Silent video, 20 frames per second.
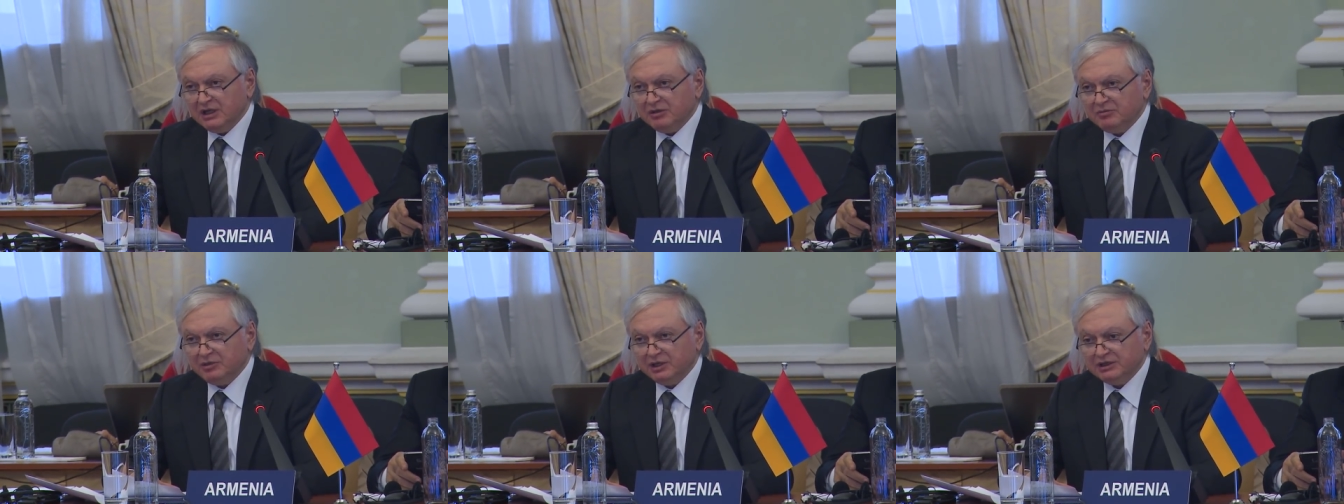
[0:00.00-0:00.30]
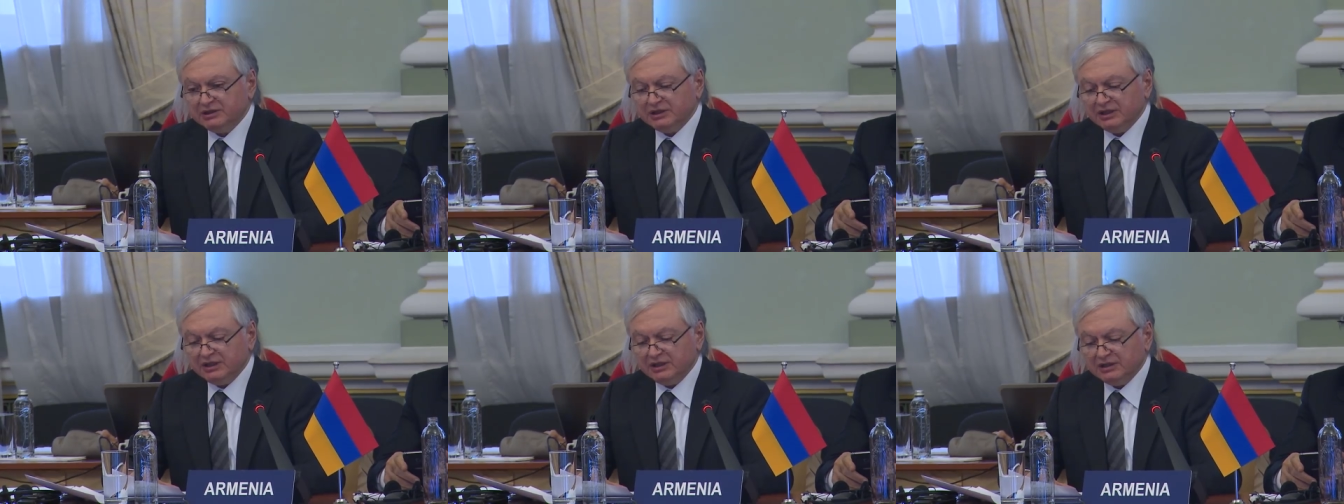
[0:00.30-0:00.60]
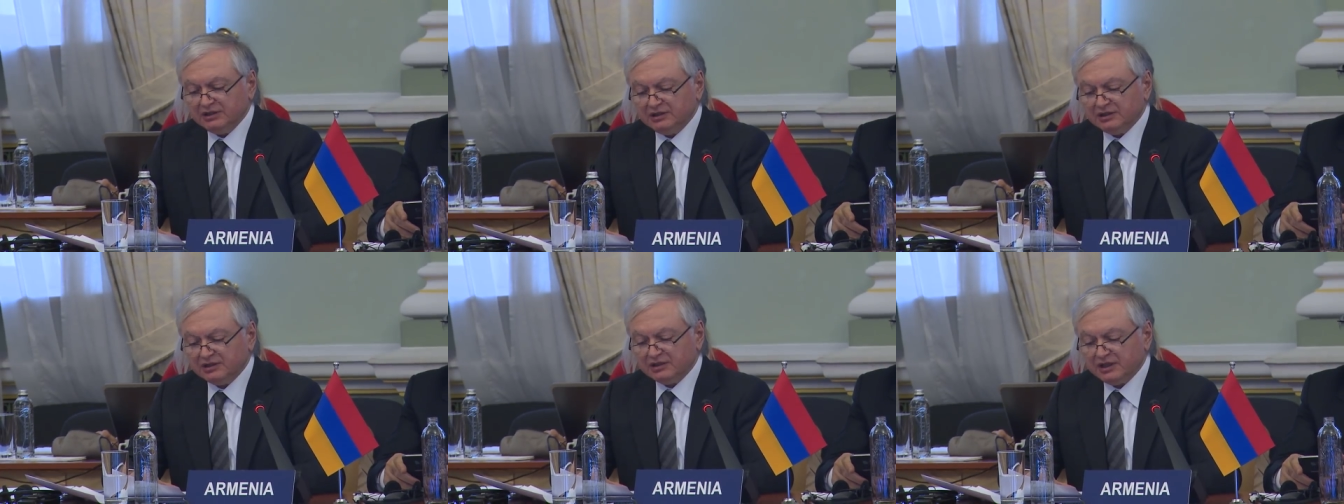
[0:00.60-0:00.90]
by the
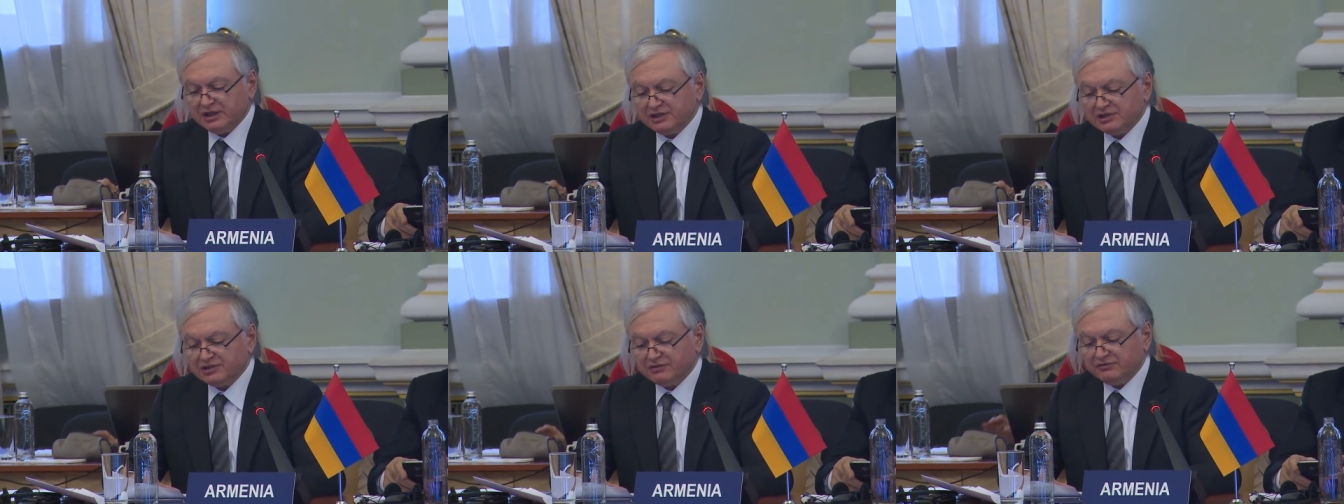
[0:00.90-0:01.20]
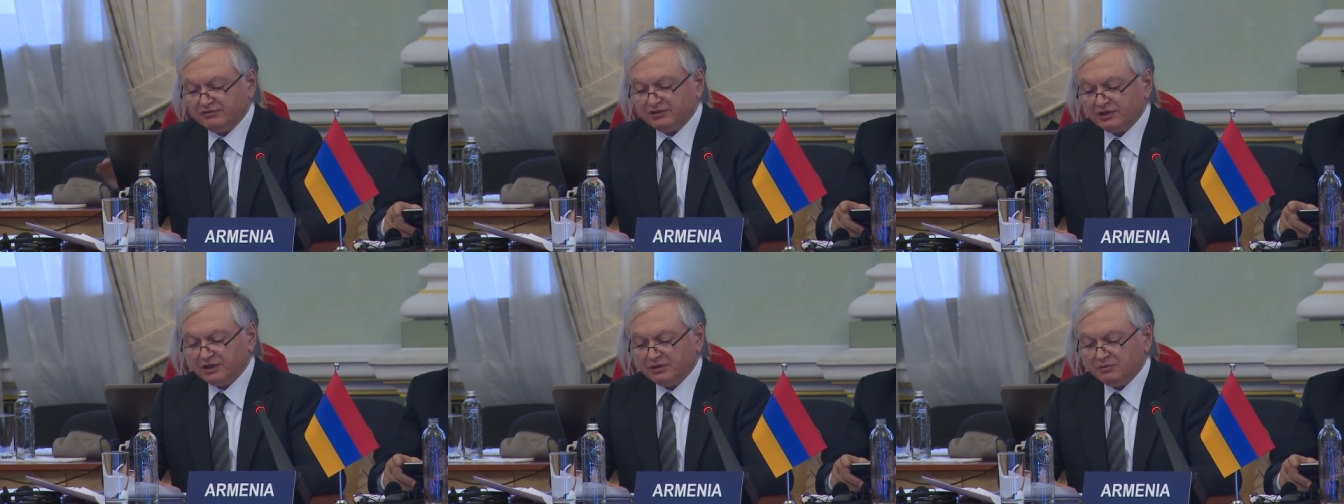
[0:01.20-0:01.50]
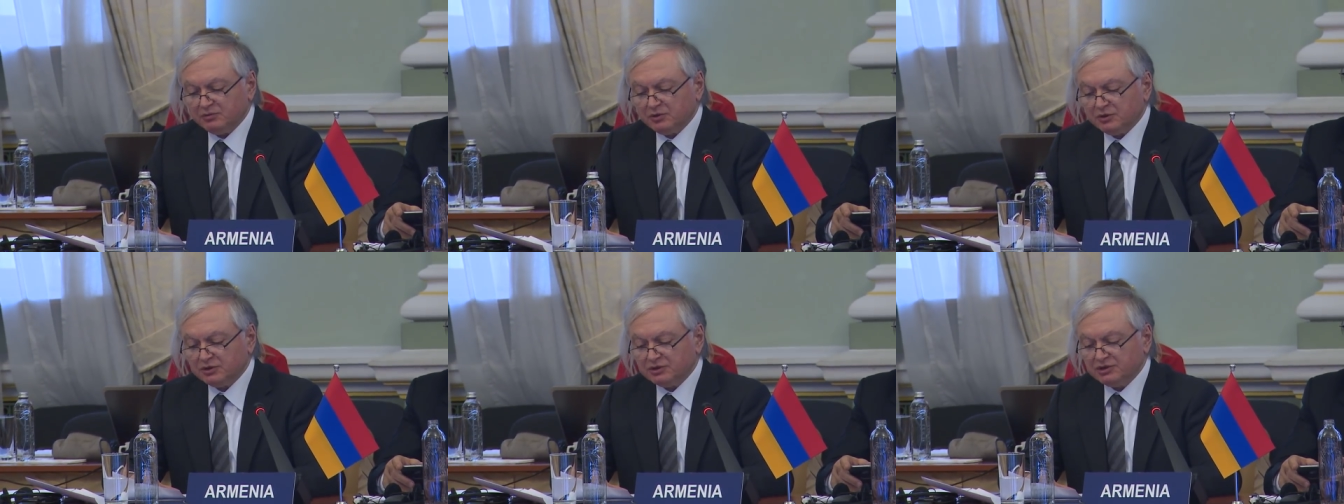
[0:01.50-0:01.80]
integration
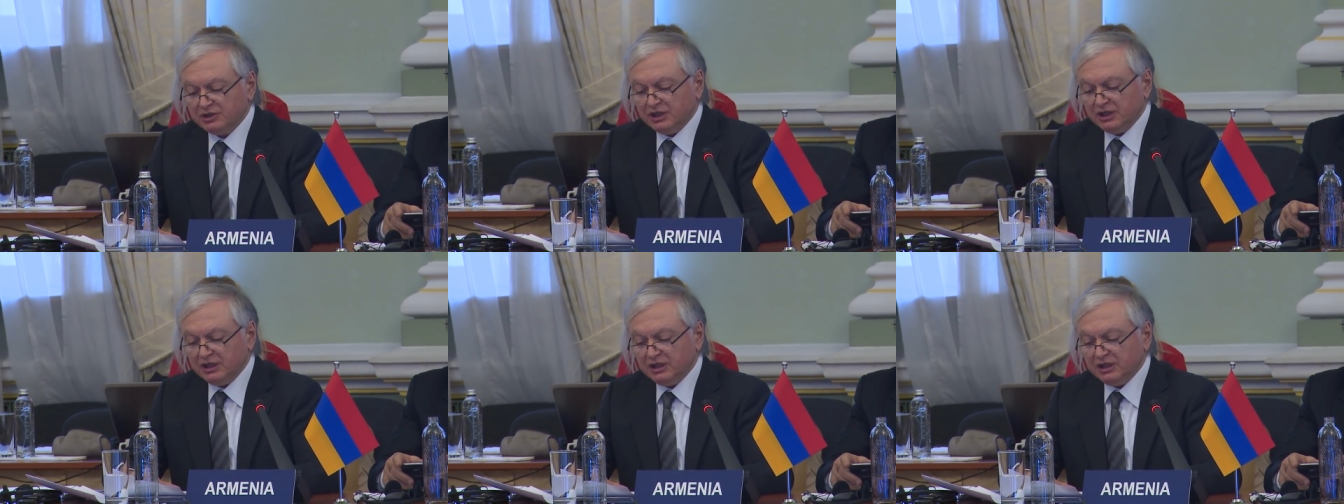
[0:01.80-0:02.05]
frameworks,